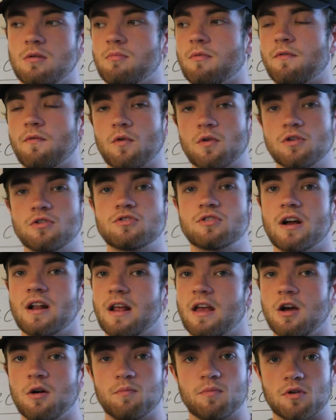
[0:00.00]
before you try
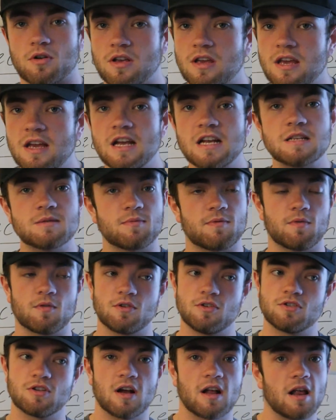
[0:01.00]
to help your kids,
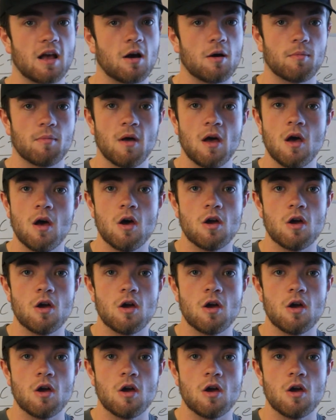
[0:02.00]
before you try to help